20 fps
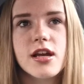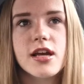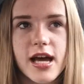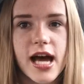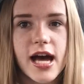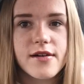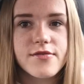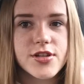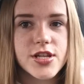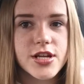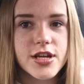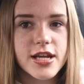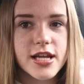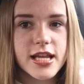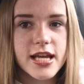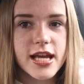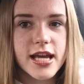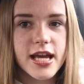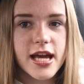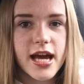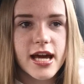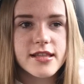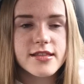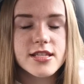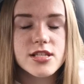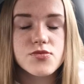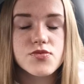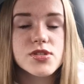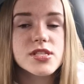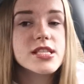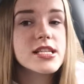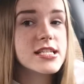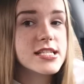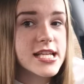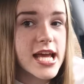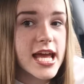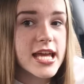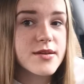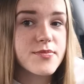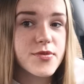Uh, have a look at it and this was the
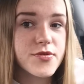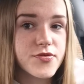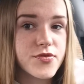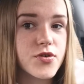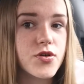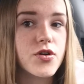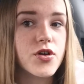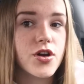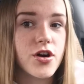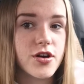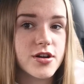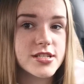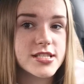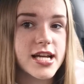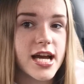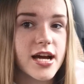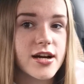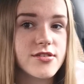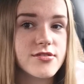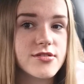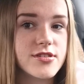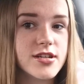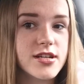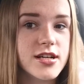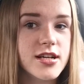day before lockdown.